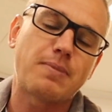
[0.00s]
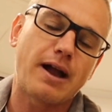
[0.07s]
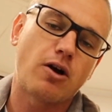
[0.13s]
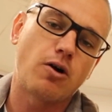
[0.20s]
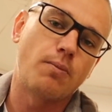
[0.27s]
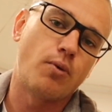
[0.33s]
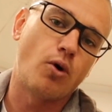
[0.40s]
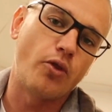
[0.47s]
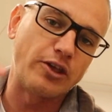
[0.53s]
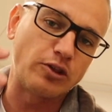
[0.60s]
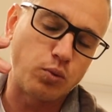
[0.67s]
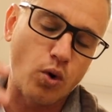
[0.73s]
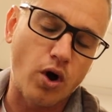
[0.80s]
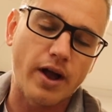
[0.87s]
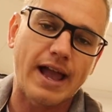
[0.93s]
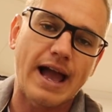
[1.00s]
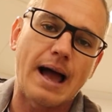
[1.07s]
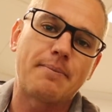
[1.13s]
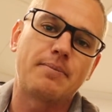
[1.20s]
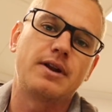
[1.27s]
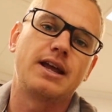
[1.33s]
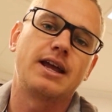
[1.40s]
back on board, there's work
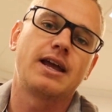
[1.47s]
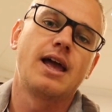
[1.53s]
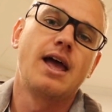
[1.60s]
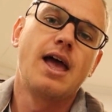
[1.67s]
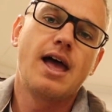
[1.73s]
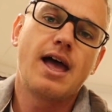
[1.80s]
happening,